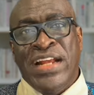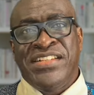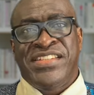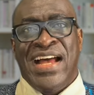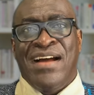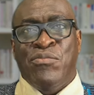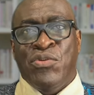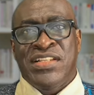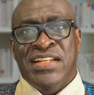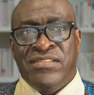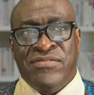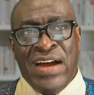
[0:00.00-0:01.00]
when Sam
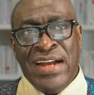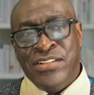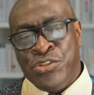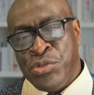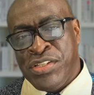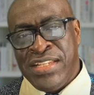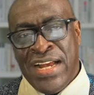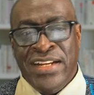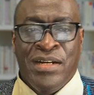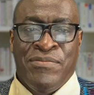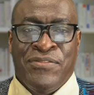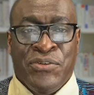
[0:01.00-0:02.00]
was advised to
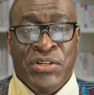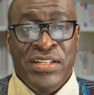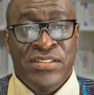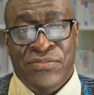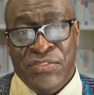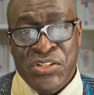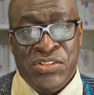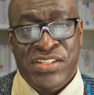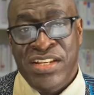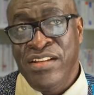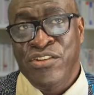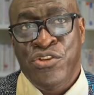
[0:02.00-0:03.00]
sign up for his
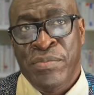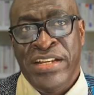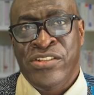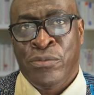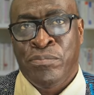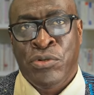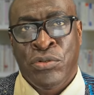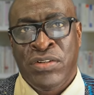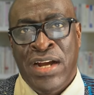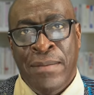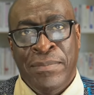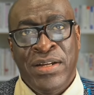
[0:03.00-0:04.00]
first incubator
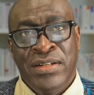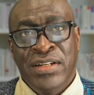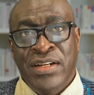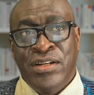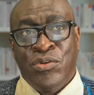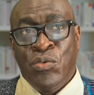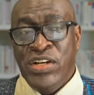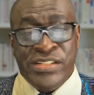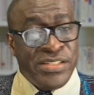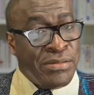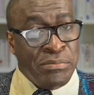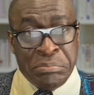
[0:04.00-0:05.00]
program, which,
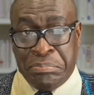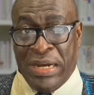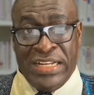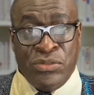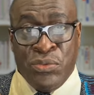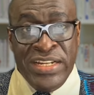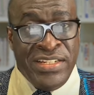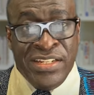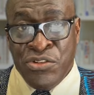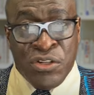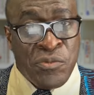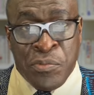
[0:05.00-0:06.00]
by the way,
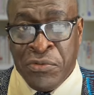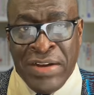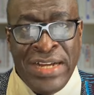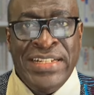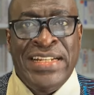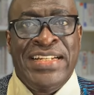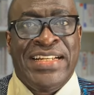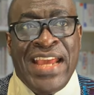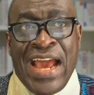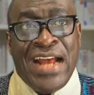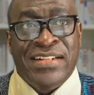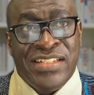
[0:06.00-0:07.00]
did not provide any
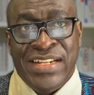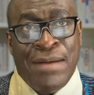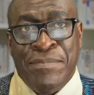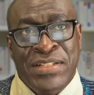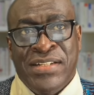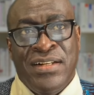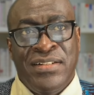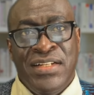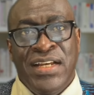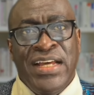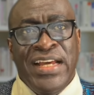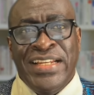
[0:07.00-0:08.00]
cash capital,
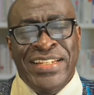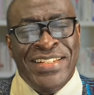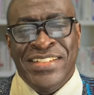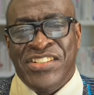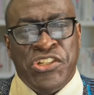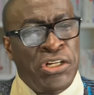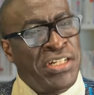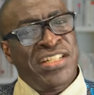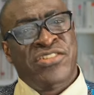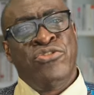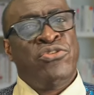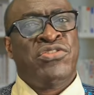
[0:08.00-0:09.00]
he didn't turn
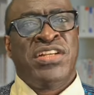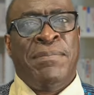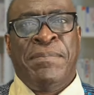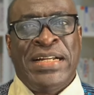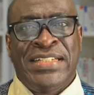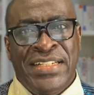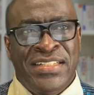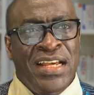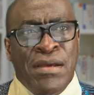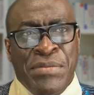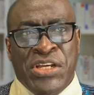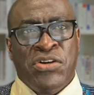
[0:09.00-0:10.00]
his nose up at it
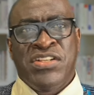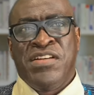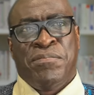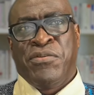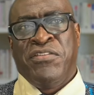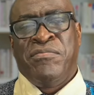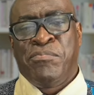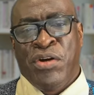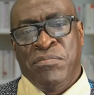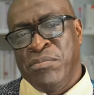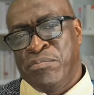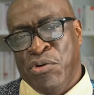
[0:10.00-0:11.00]
because the
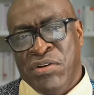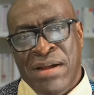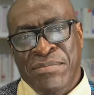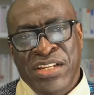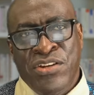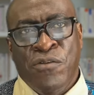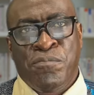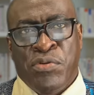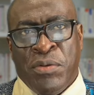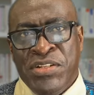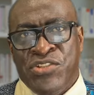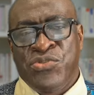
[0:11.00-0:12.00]
program did not
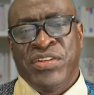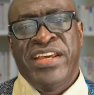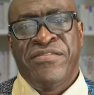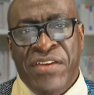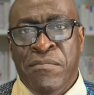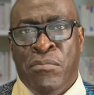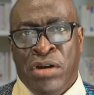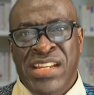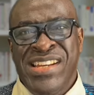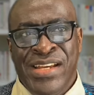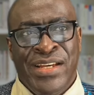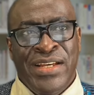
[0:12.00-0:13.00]
promise to give him
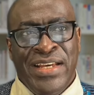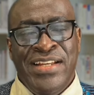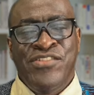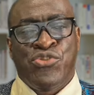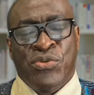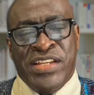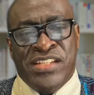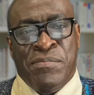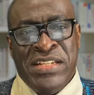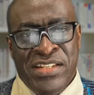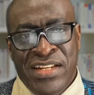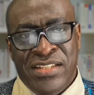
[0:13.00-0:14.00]
money into his
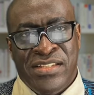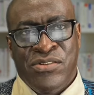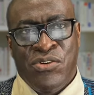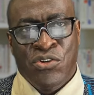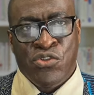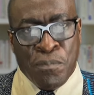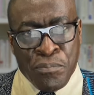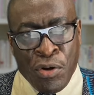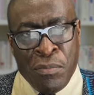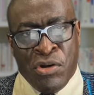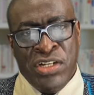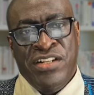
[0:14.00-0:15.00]
business or to
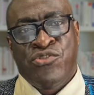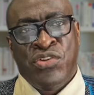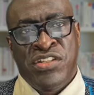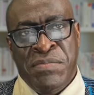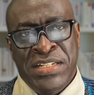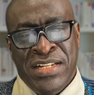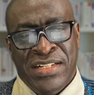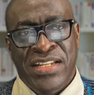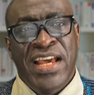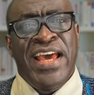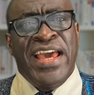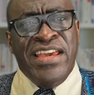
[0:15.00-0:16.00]
pour money into his business.
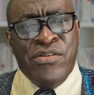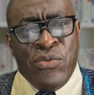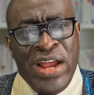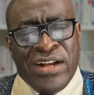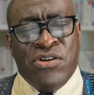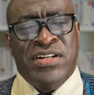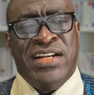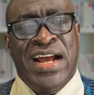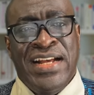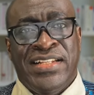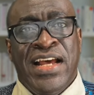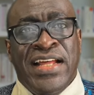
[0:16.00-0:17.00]
He
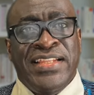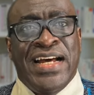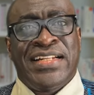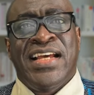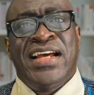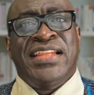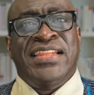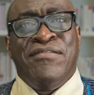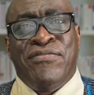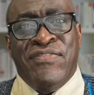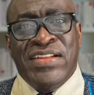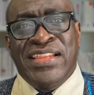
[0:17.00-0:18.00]
recognized that
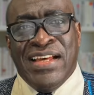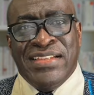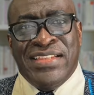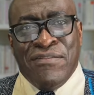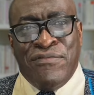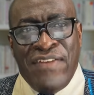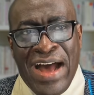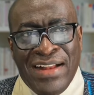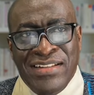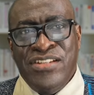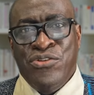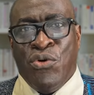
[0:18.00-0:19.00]
the
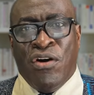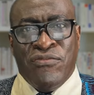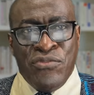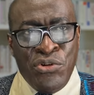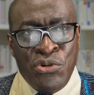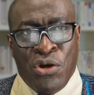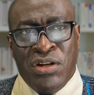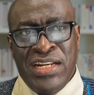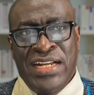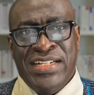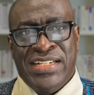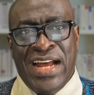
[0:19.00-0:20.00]
value of
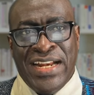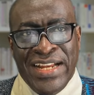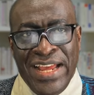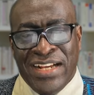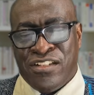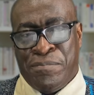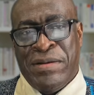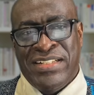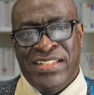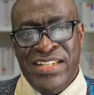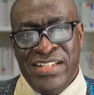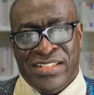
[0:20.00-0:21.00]
knowledge and
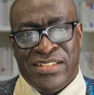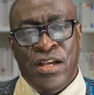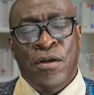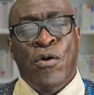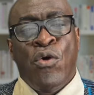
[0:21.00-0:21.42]
expertise